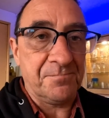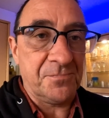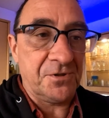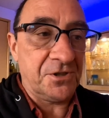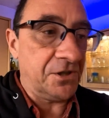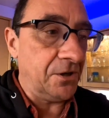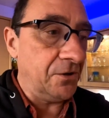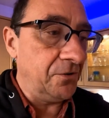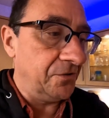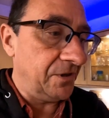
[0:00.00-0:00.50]

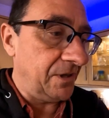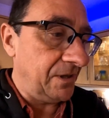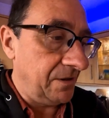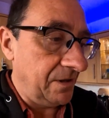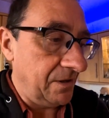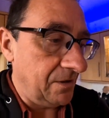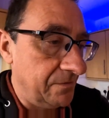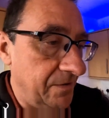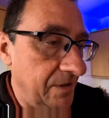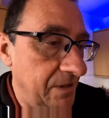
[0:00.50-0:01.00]
stew's in
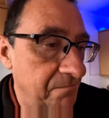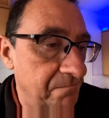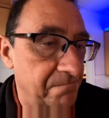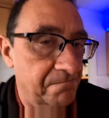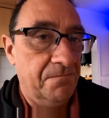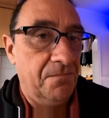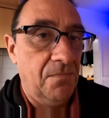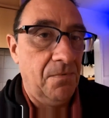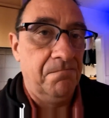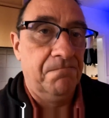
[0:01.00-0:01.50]
the oven,
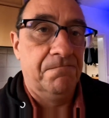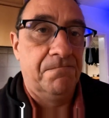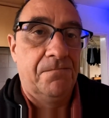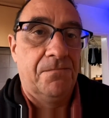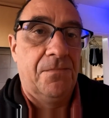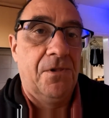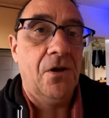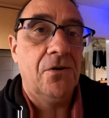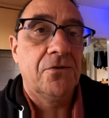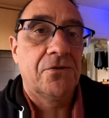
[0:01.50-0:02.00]

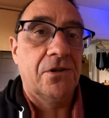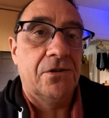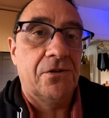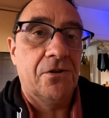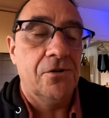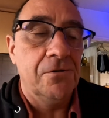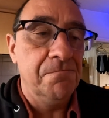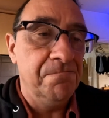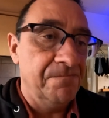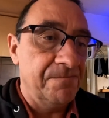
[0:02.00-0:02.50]
logs are
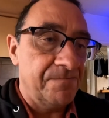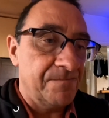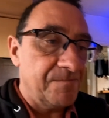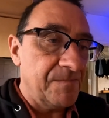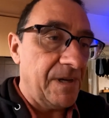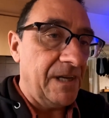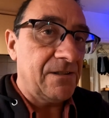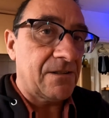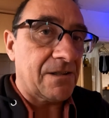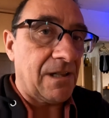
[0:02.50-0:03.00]
done,
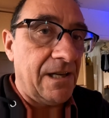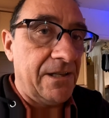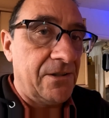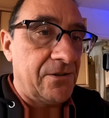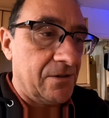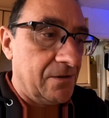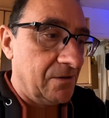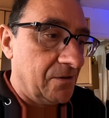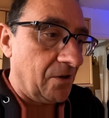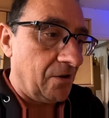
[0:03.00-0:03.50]

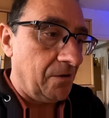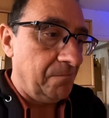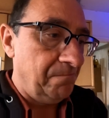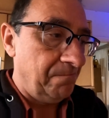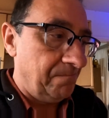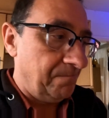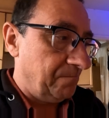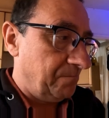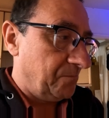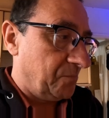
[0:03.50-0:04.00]
insulation
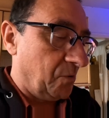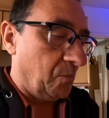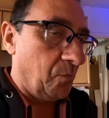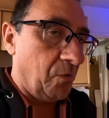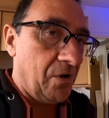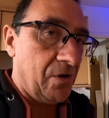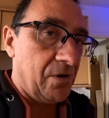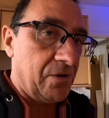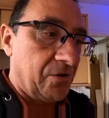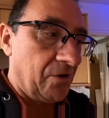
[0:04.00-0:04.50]
done, some
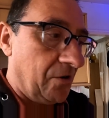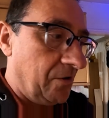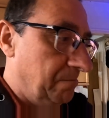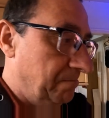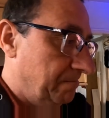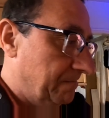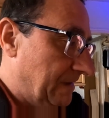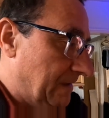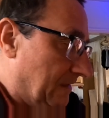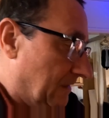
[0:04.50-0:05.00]
work
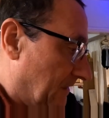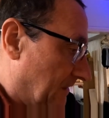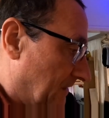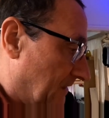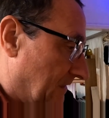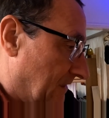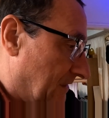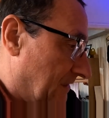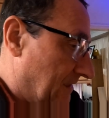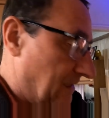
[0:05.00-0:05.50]
done,
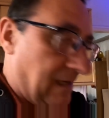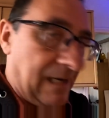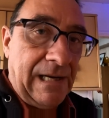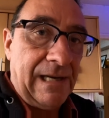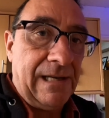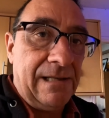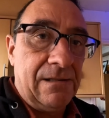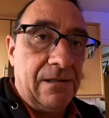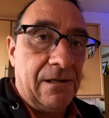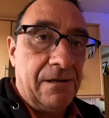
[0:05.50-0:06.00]

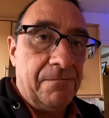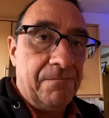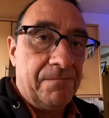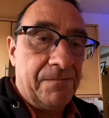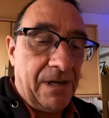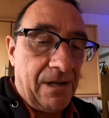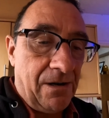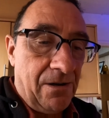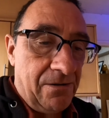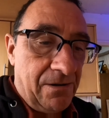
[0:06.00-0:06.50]
And
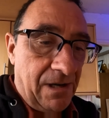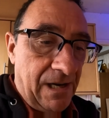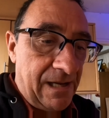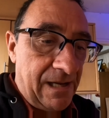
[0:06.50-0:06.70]
at long